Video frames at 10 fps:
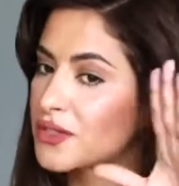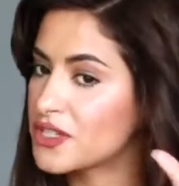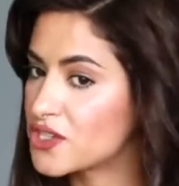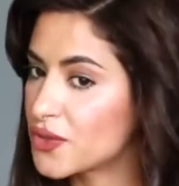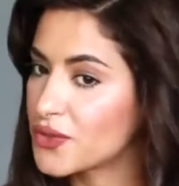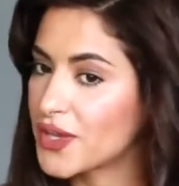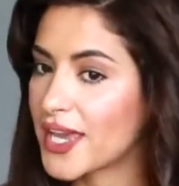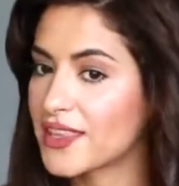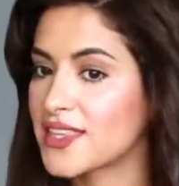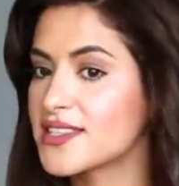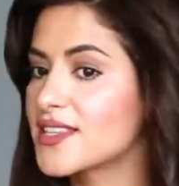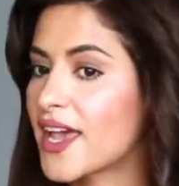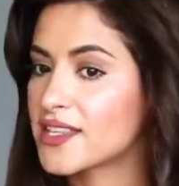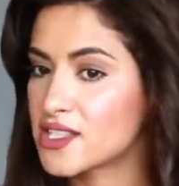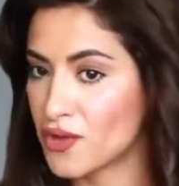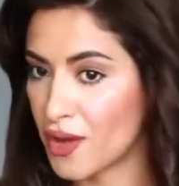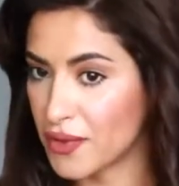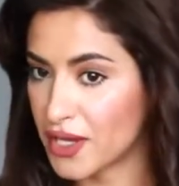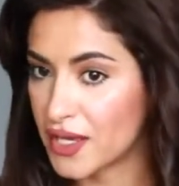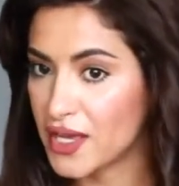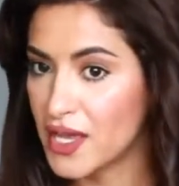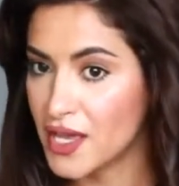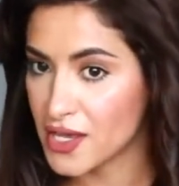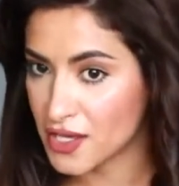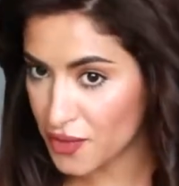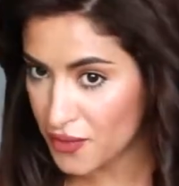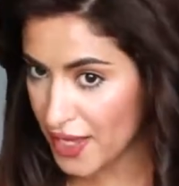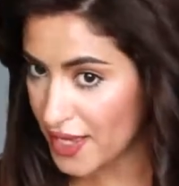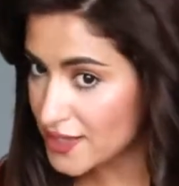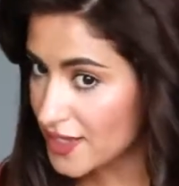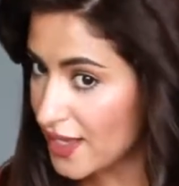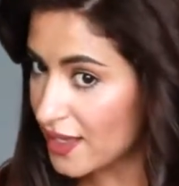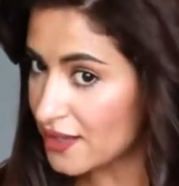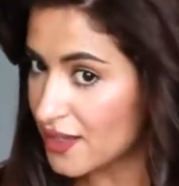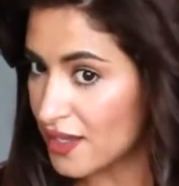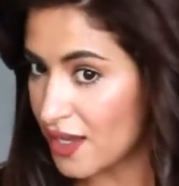already showed you guys this side, so I'm gonna go ahead and